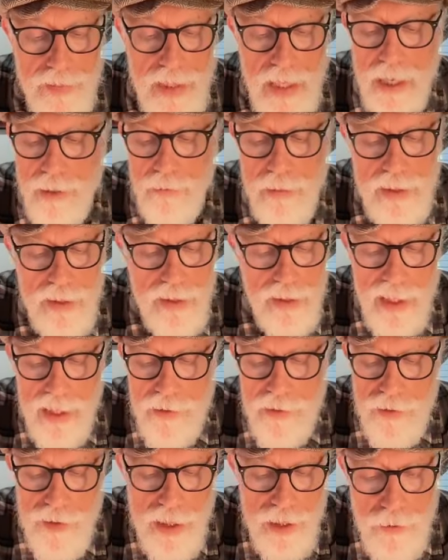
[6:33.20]
I
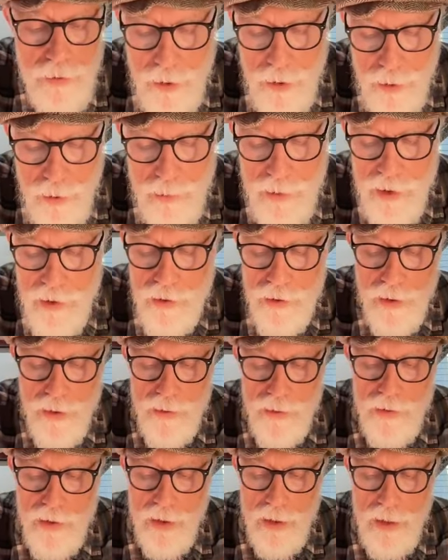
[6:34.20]
realize that term is
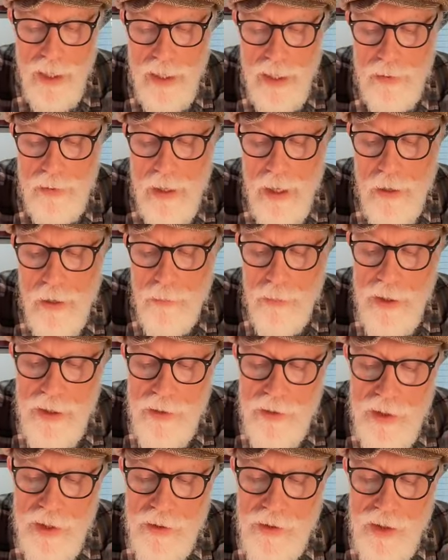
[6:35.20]
used a lot, but
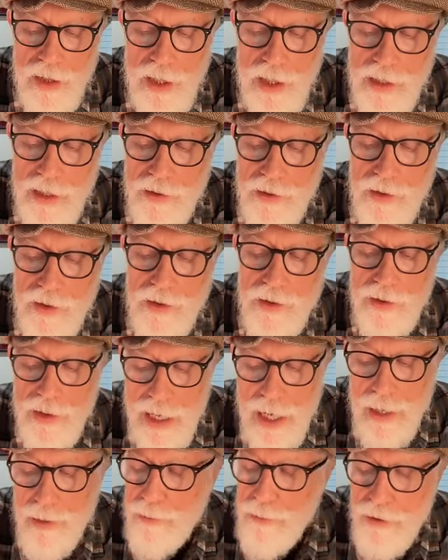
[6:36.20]
in this case, it's
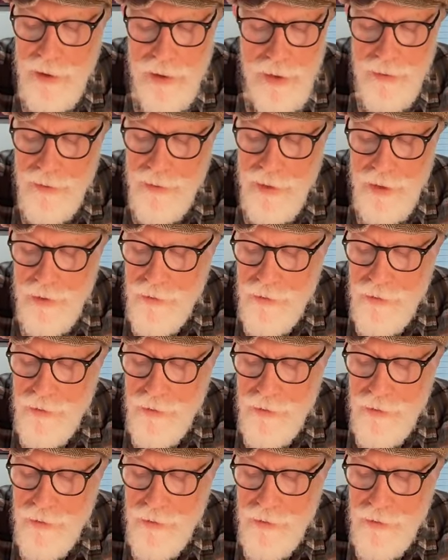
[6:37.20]
absolutely